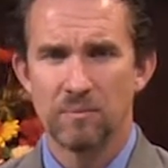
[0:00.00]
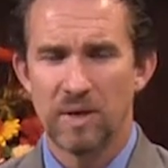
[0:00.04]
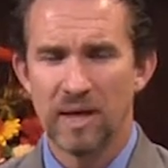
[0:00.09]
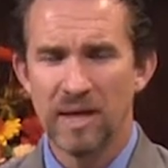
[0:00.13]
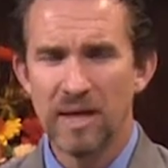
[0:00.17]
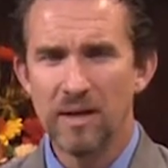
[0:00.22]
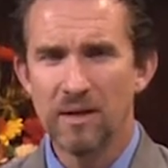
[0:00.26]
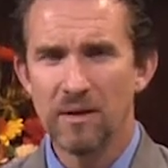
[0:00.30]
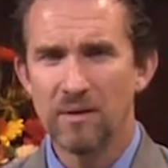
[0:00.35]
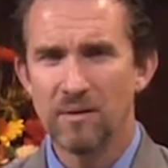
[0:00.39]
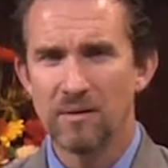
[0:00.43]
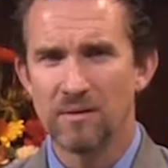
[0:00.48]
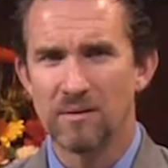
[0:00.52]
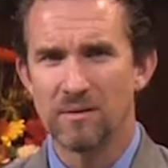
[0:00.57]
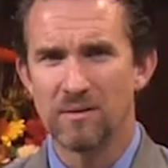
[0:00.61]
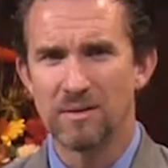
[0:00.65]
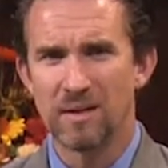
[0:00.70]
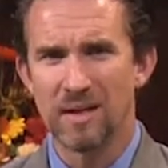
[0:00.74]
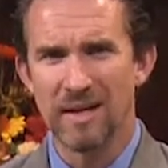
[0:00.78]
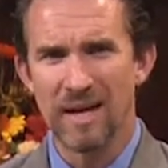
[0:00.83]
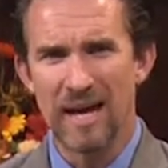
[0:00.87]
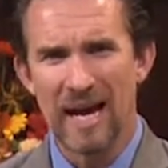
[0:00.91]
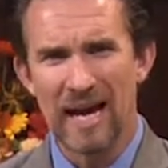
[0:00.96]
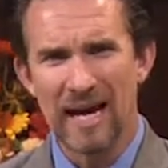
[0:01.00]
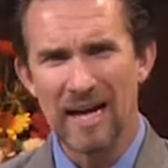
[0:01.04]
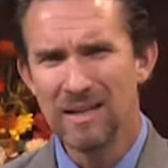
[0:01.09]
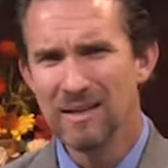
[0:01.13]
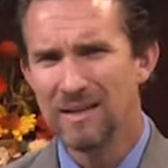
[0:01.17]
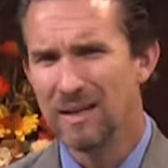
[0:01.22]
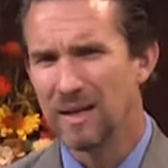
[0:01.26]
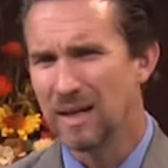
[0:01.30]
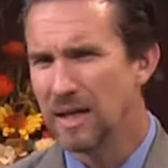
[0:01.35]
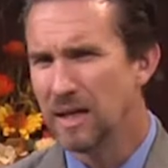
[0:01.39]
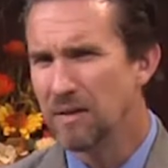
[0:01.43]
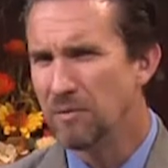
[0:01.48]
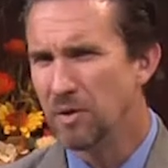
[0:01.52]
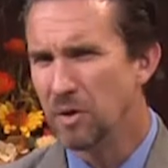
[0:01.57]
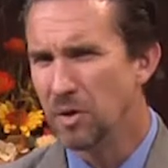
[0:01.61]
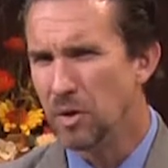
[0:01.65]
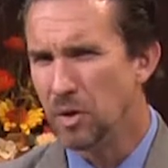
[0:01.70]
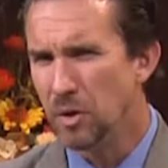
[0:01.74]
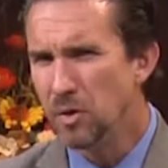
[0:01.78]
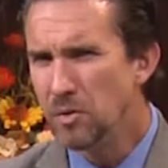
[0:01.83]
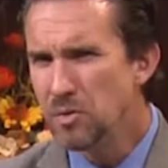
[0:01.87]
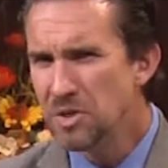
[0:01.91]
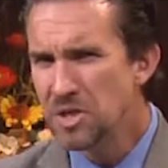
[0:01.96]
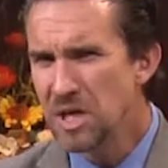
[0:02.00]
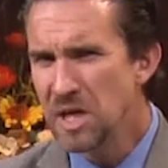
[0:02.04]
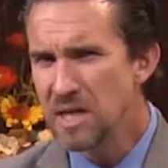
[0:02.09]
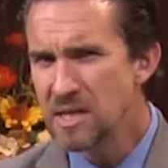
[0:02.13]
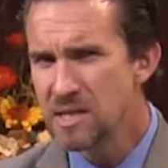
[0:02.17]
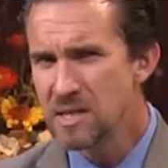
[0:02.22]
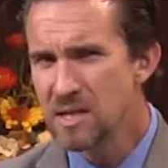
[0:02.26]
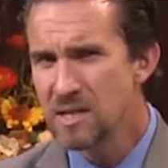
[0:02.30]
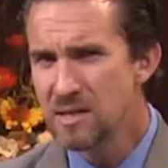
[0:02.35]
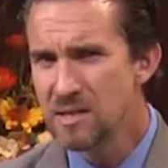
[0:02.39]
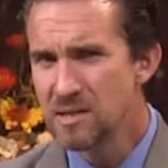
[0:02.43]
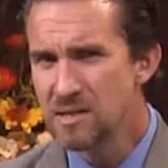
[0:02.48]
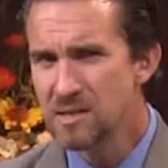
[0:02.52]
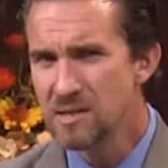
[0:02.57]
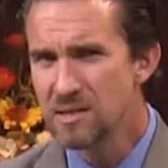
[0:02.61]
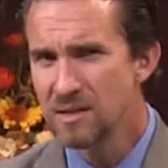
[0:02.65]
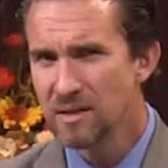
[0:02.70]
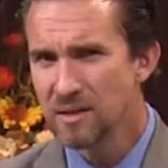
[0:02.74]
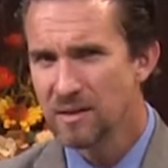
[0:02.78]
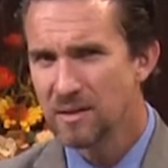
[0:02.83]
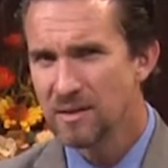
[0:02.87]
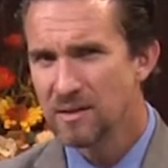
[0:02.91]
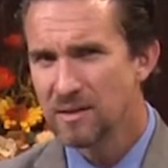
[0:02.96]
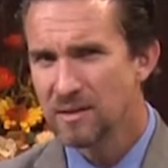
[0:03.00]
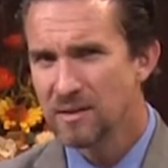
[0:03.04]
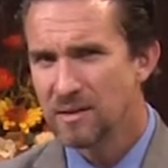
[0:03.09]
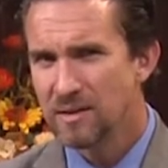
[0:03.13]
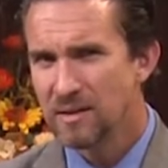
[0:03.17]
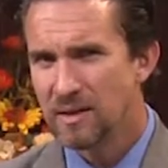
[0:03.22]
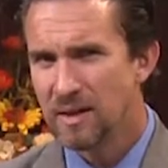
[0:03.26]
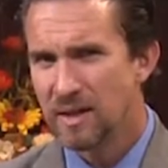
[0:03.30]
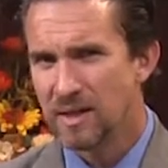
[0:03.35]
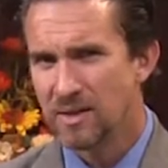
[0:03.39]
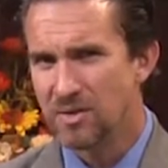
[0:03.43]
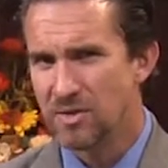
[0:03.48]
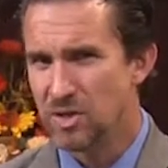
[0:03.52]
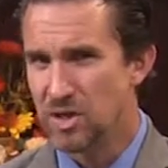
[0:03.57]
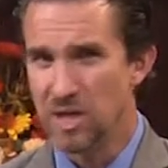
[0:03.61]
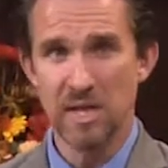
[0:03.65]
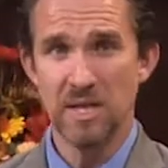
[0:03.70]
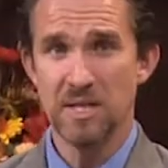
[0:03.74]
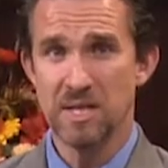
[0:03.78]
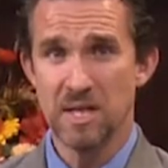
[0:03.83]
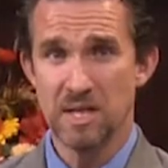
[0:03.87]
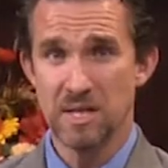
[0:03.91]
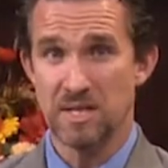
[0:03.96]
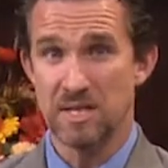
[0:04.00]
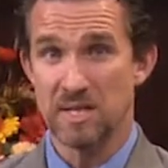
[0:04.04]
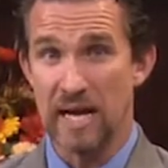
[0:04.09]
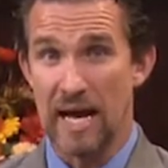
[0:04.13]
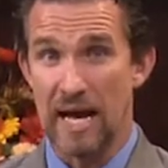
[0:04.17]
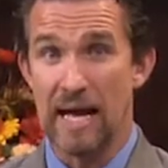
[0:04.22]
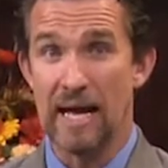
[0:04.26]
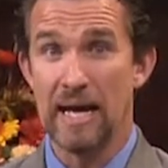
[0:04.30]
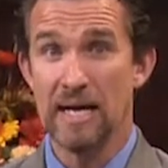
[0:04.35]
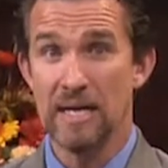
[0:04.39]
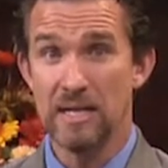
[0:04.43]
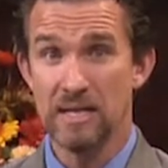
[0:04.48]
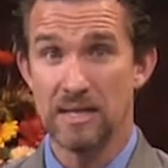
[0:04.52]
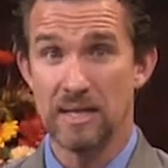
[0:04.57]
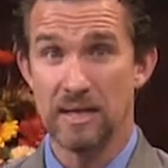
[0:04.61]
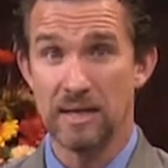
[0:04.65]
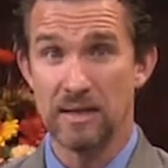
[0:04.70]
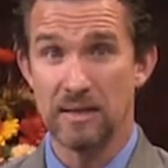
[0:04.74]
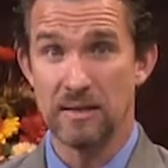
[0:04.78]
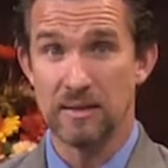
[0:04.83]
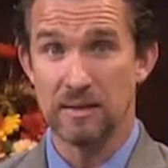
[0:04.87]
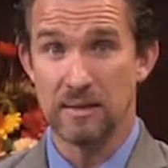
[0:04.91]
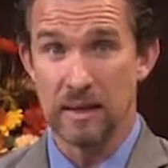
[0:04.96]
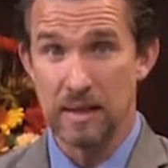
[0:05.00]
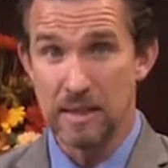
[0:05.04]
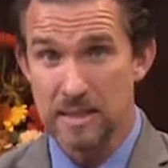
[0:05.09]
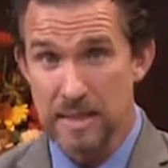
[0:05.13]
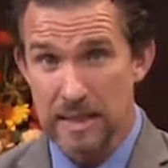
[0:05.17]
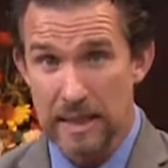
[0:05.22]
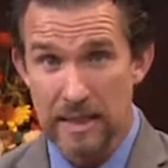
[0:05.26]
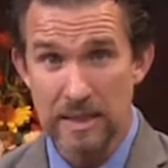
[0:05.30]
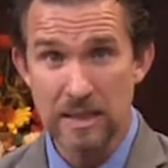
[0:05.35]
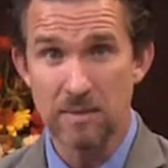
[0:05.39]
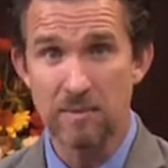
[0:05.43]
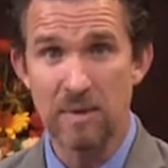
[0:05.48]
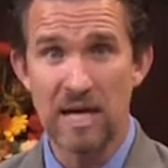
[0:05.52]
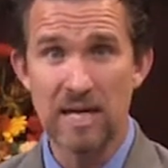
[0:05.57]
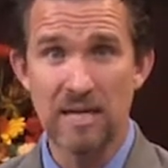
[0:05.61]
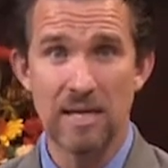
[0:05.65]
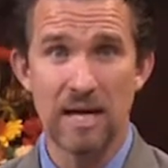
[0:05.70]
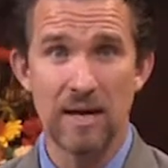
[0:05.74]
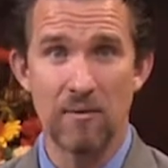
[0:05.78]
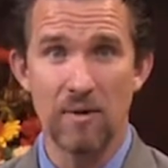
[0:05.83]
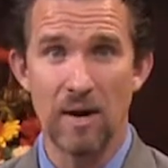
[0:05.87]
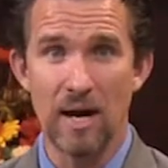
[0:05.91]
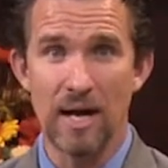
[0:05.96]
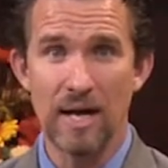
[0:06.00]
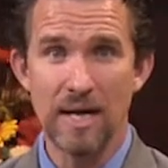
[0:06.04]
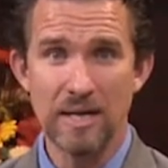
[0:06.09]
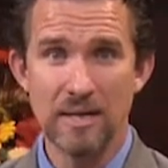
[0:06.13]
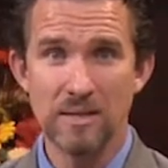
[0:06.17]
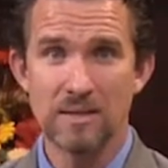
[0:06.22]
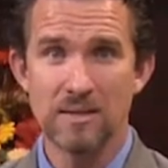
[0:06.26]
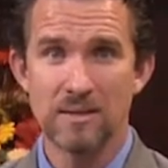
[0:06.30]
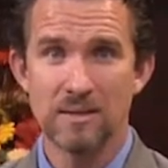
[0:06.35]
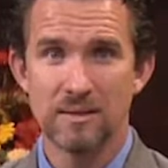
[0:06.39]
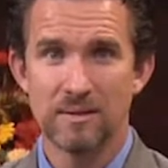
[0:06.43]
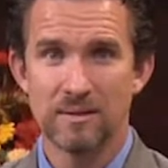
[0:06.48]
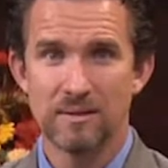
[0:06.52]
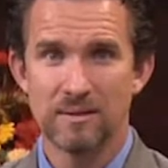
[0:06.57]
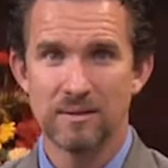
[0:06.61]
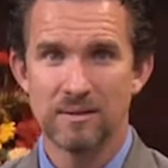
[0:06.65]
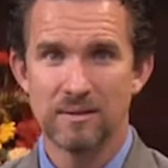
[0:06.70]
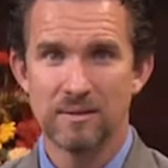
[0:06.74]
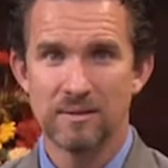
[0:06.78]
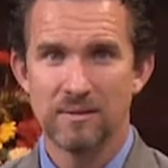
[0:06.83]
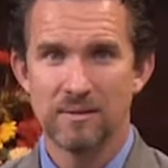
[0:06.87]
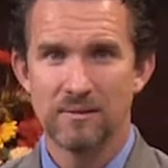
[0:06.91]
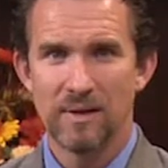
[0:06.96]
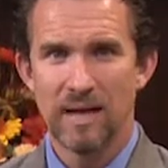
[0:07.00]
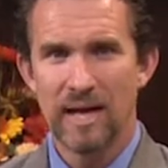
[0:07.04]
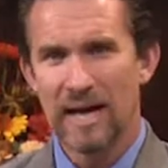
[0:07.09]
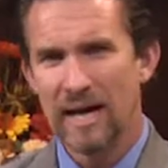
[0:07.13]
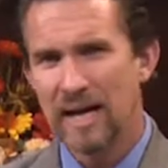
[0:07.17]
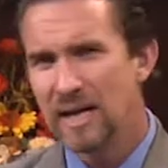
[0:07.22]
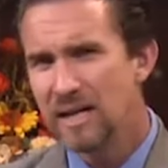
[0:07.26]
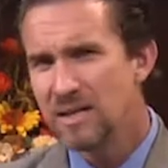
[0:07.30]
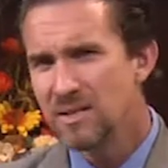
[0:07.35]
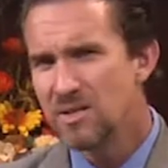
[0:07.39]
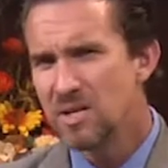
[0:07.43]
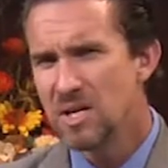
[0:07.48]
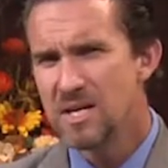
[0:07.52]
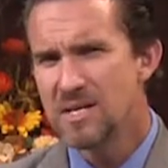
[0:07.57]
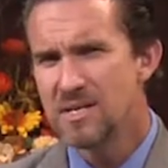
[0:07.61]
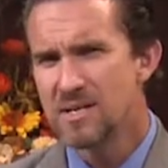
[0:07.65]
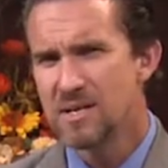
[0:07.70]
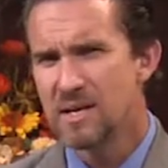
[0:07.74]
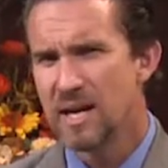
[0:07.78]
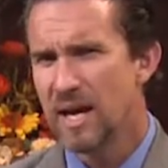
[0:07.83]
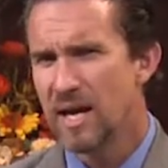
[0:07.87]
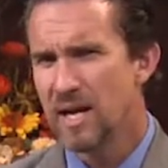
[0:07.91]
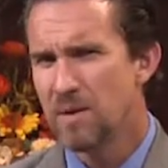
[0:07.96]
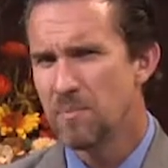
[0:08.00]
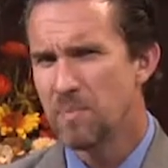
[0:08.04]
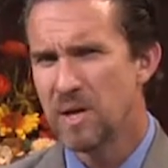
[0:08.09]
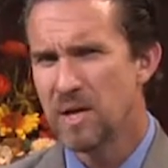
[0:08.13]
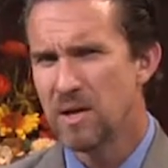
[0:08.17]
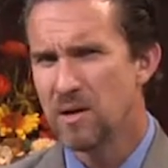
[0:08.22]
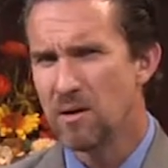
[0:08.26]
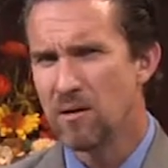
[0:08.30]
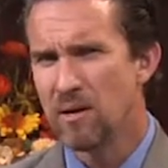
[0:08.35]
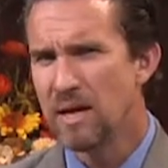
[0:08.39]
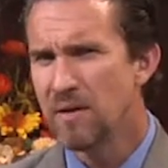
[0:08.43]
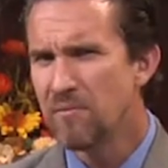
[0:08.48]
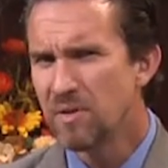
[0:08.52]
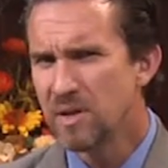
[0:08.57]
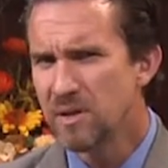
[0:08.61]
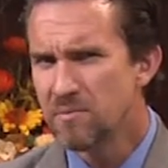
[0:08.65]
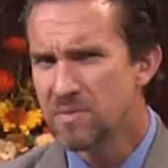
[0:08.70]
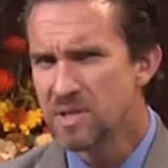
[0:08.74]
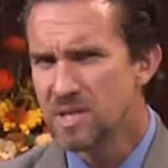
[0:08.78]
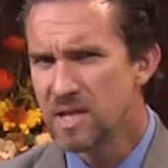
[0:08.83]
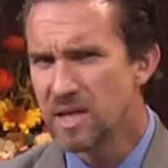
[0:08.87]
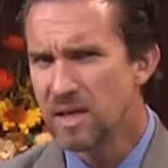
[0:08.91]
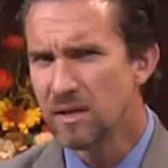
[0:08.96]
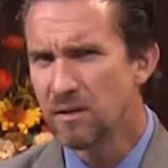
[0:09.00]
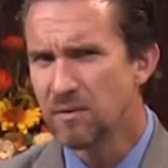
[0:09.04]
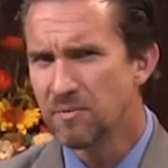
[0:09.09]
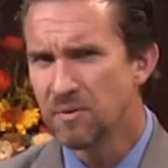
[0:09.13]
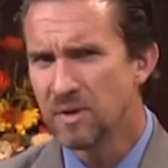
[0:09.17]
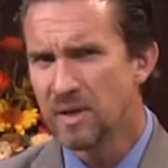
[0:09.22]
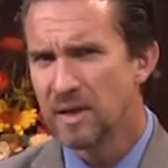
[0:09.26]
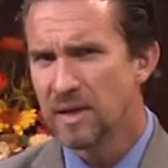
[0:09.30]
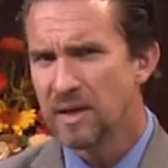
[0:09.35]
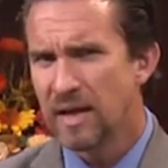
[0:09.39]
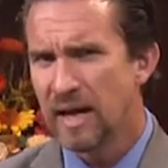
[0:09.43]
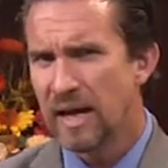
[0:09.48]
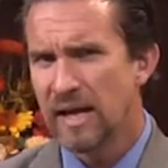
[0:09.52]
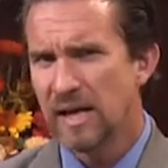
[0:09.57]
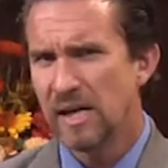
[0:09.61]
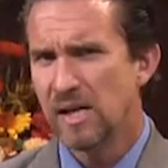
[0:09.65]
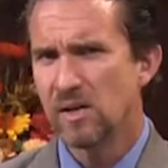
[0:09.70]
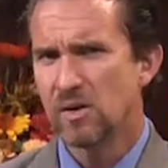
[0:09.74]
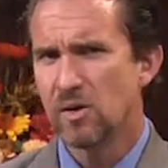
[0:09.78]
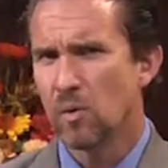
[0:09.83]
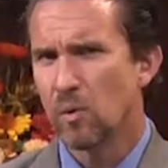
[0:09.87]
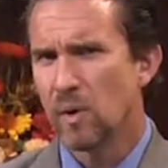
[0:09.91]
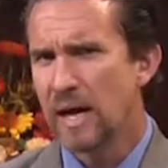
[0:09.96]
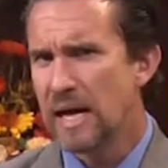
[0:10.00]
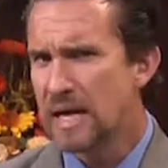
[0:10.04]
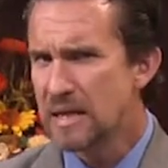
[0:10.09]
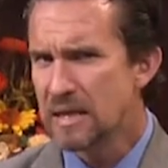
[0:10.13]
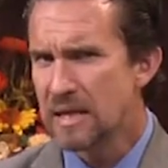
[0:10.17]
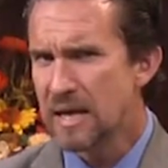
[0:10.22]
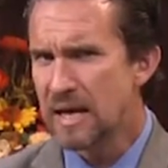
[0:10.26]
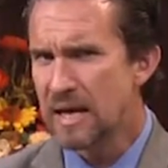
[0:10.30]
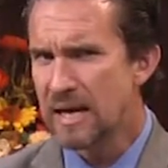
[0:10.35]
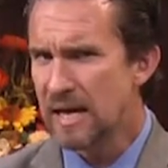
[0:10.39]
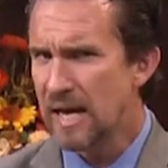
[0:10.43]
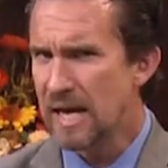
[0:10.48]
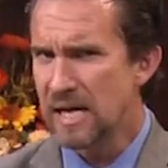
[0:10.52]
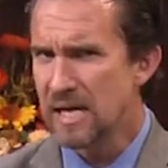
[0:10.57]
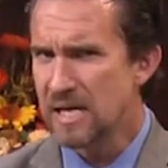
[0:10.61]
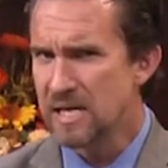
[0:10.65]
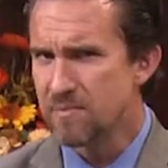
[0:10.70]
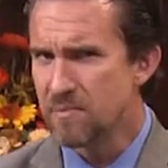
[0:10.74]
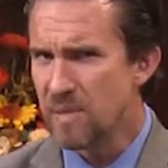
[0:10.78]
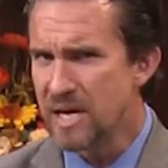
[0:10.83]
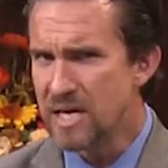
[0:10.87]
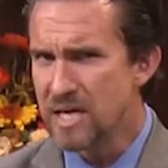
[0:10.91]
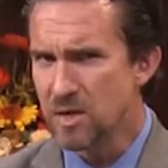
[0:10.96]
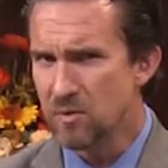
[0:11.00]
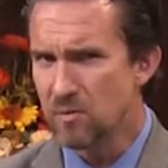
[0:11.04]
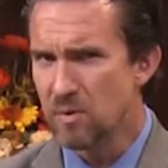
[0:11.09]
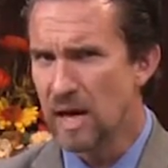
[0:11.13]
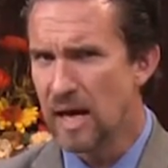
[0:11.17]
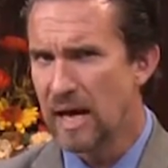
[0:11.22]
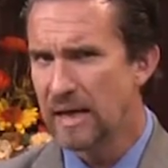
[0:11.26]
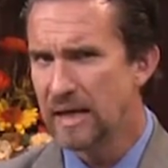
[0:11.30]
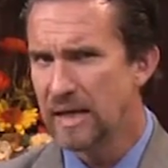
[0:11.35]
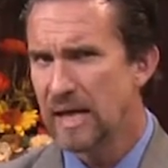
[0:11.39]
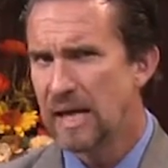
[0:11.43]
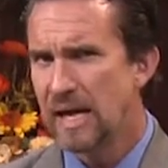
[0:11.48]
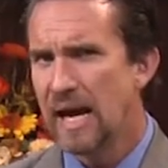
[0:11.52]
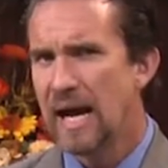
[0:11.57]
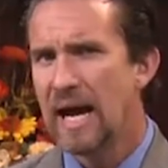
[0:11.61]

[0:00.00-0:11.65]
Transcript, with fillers: Peter denied that he even knew Jesus and Jesus dies and he doesn't get to make that right? How did Jesus, how did Peter live with himself? How did he correct that? How did he make it right?